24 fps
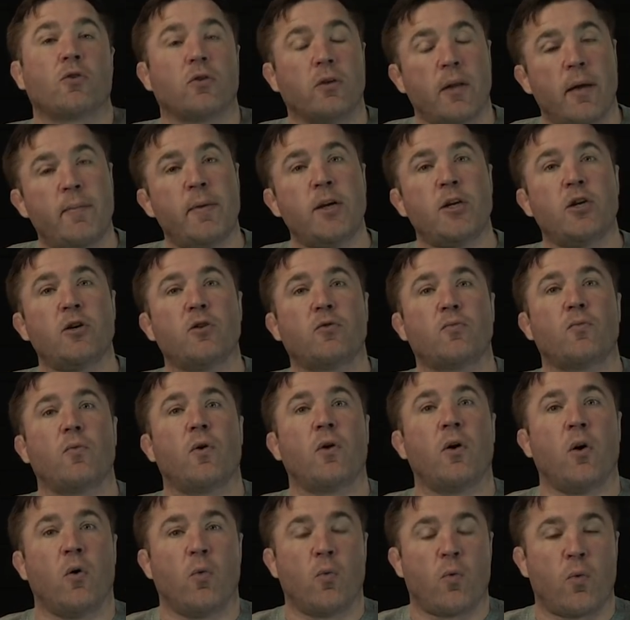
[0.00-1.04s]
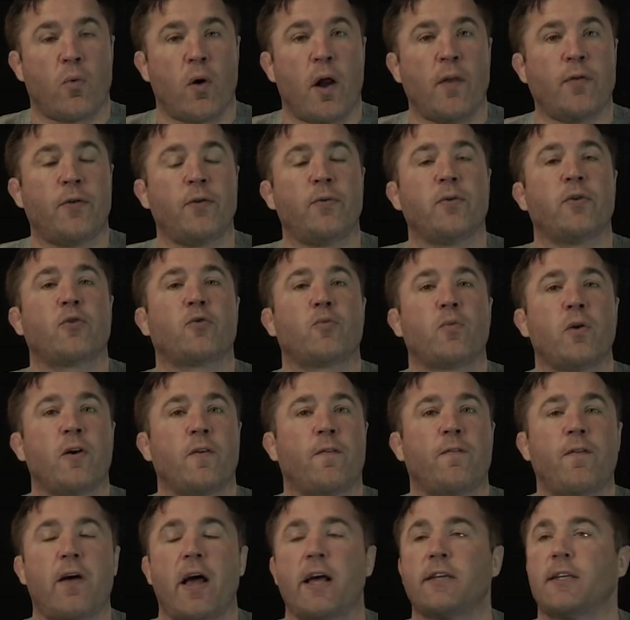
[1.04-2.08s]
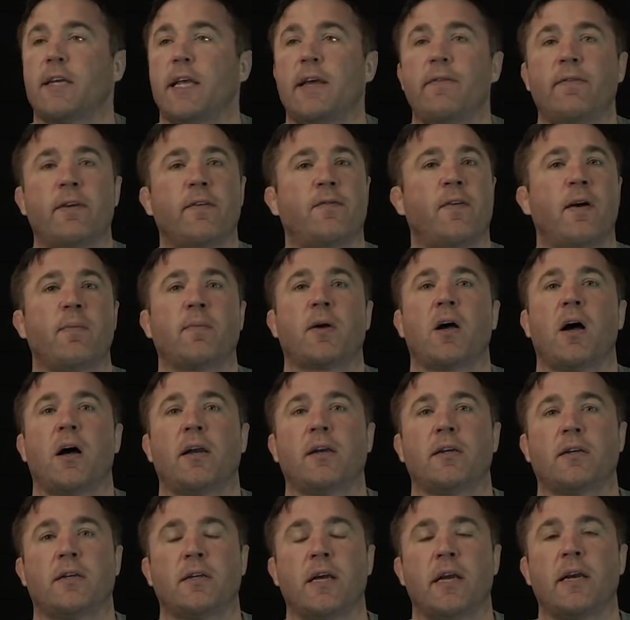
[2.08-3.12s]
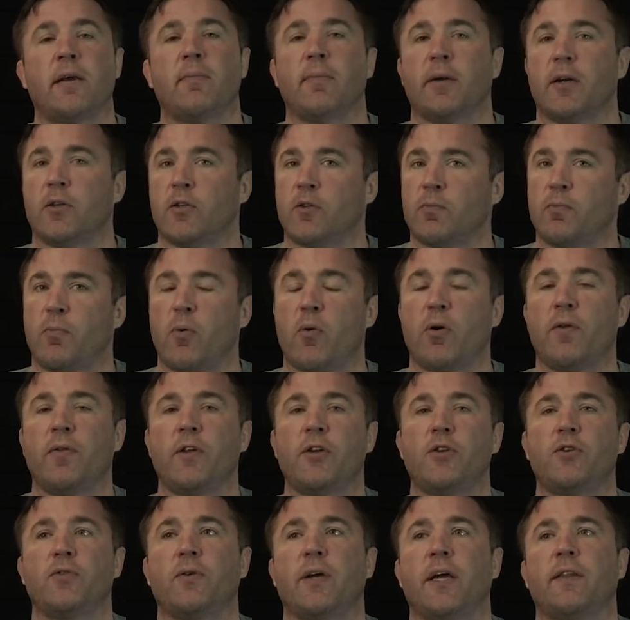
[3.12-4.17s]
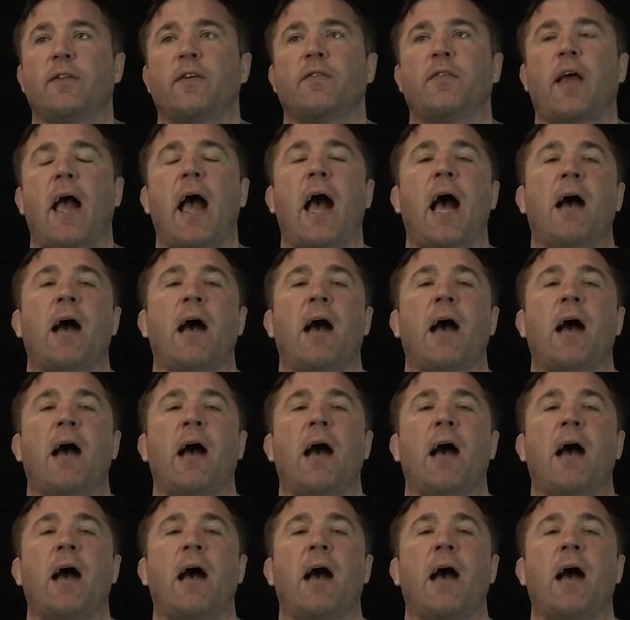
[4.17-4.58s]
So let me just run through this real fast, even if I'm condescending, but it's important that you get this.